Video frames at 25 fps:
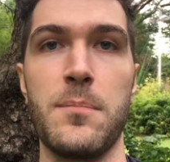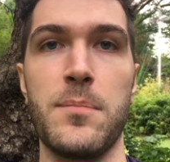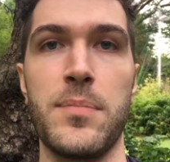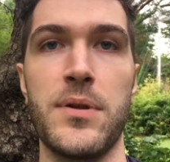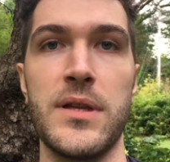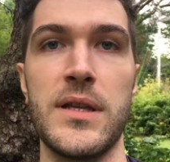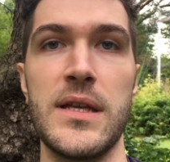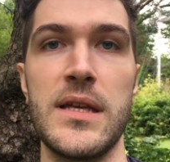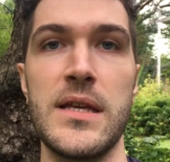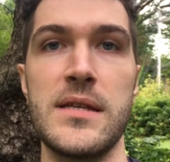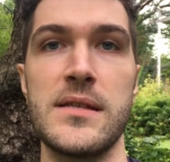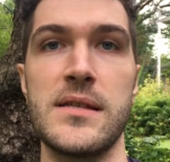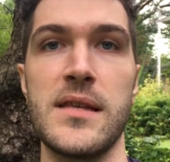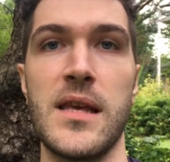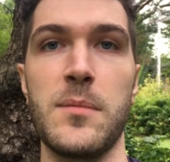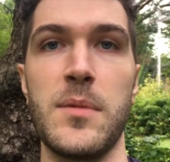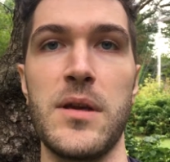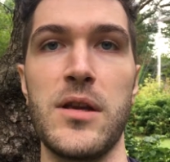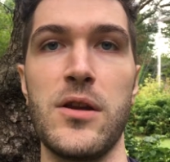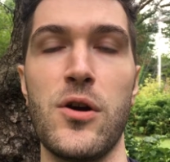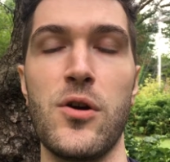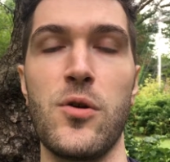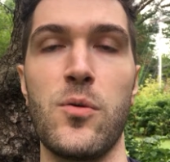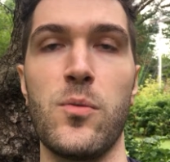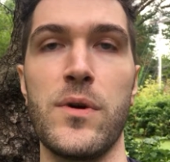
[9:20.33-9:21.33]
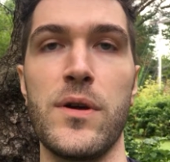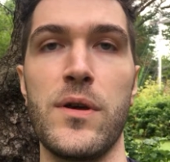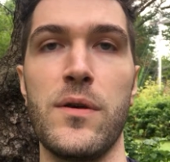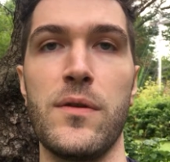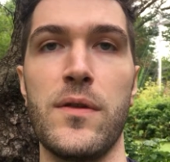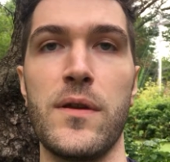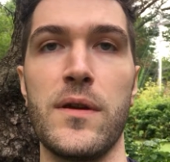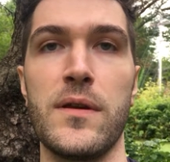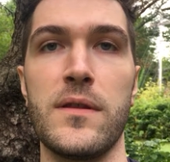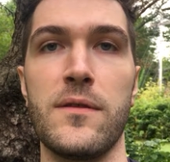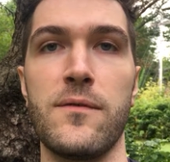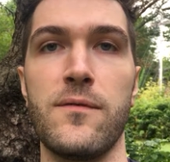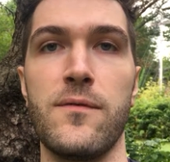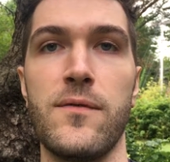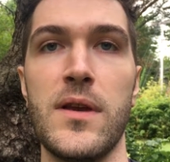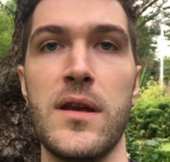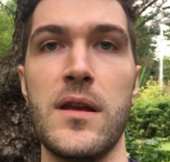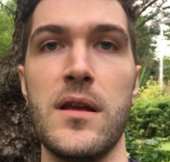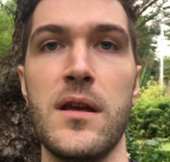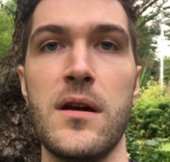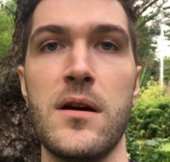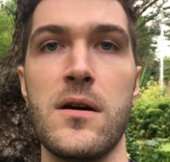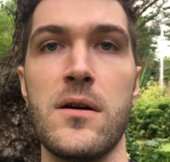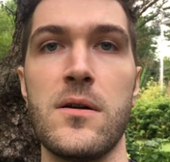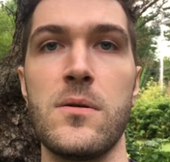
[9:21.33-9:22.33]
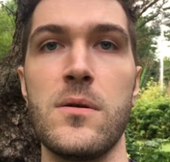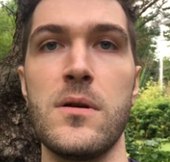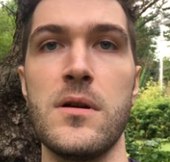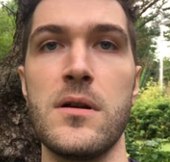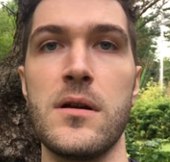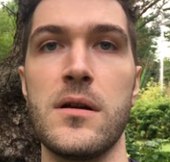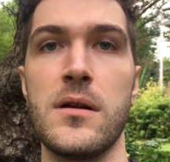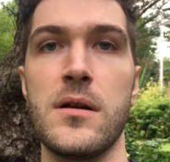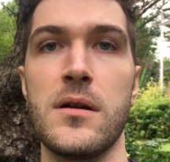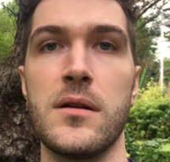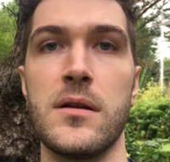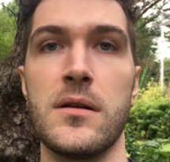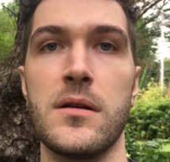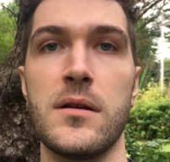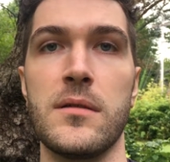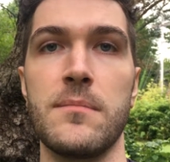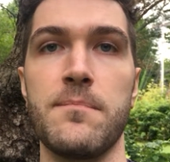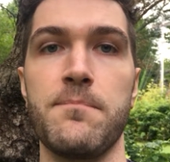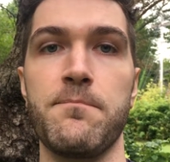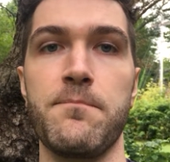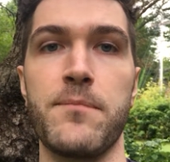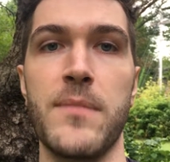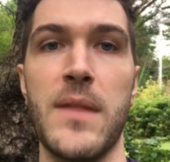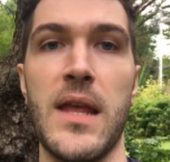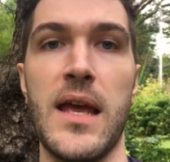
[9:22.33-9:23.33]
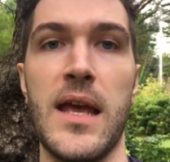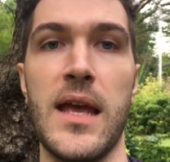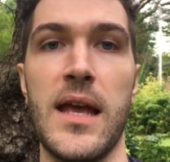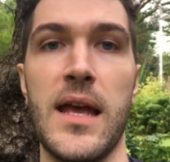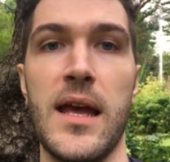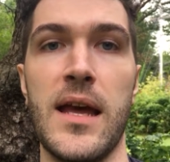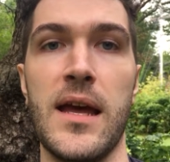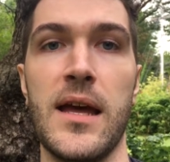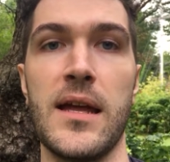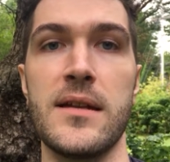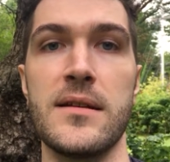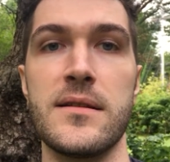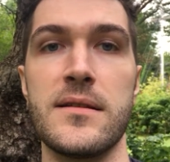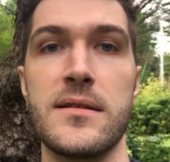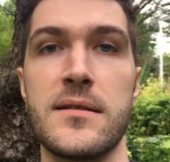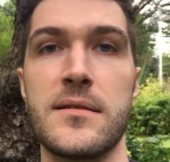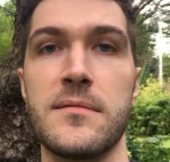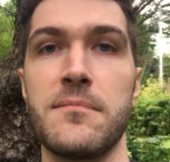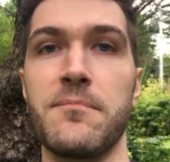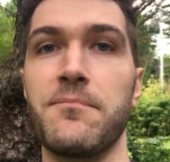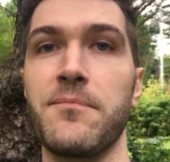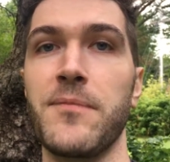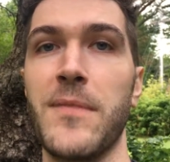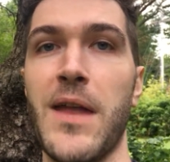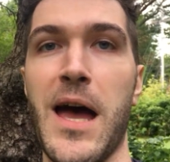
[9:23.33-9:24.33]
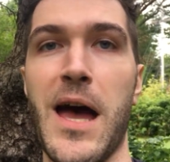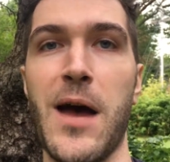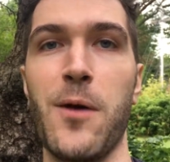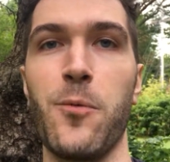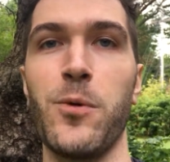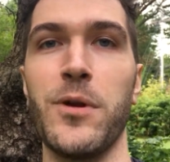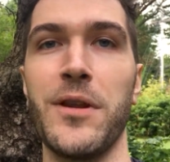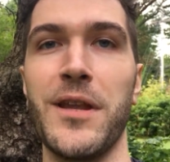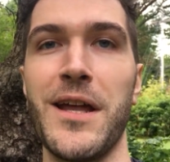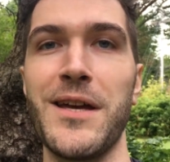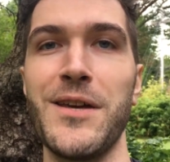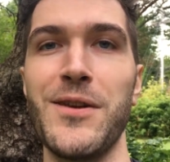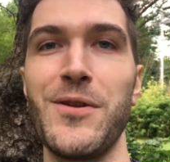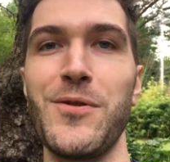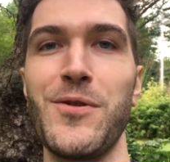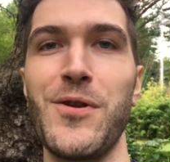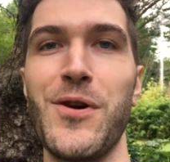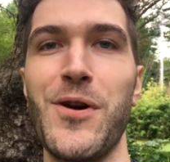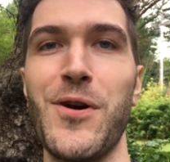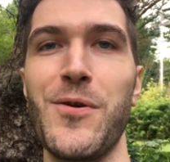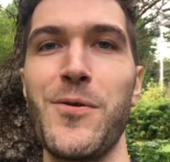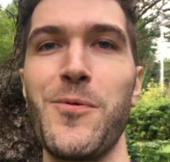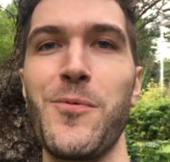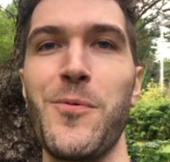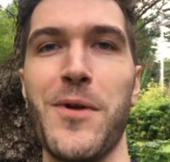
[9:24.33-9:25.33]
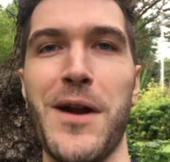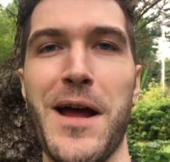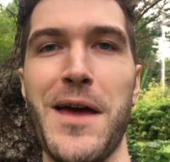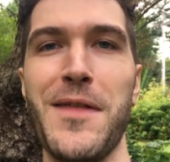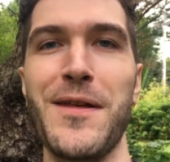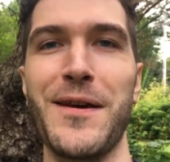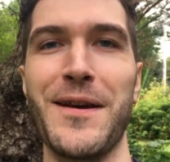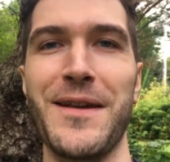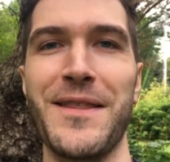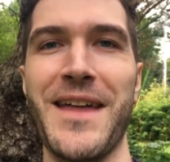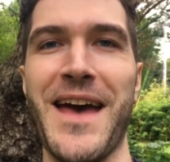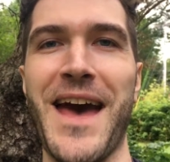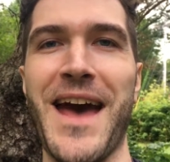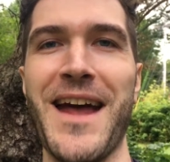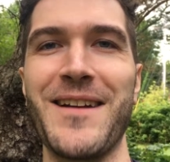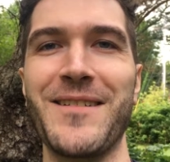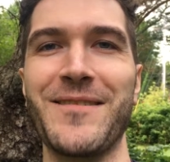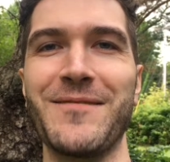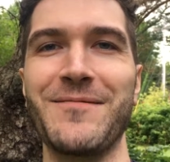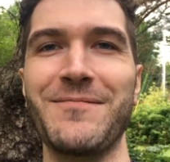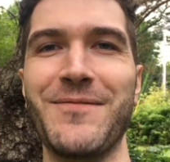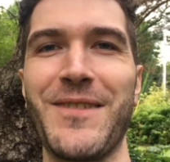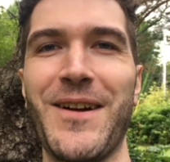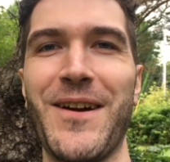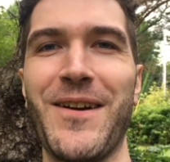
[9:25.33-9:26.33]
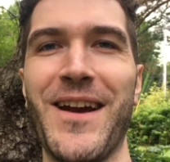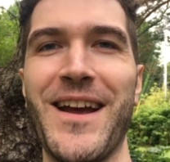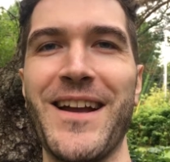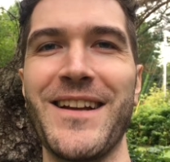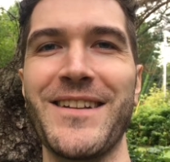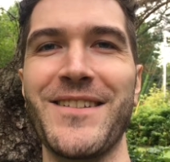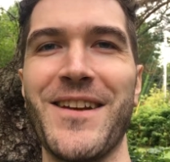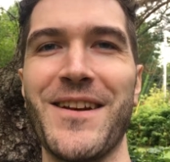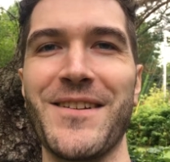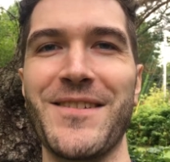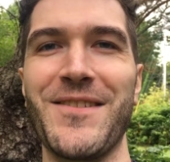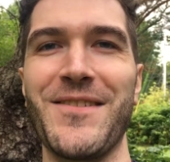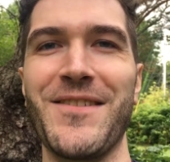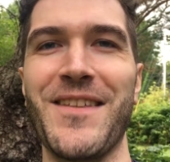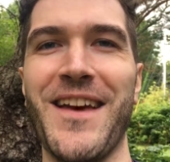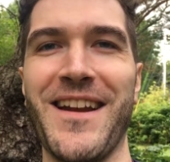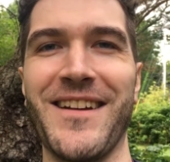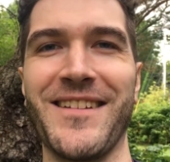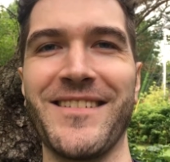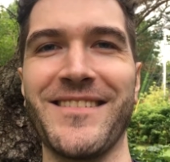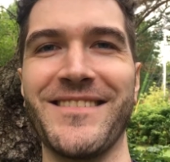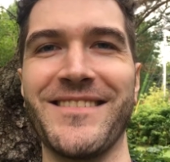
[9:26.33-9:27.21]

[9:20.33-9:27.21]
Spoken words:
please let me know what you think of the video, and I will let you know what I think of that. All right, talk to you then.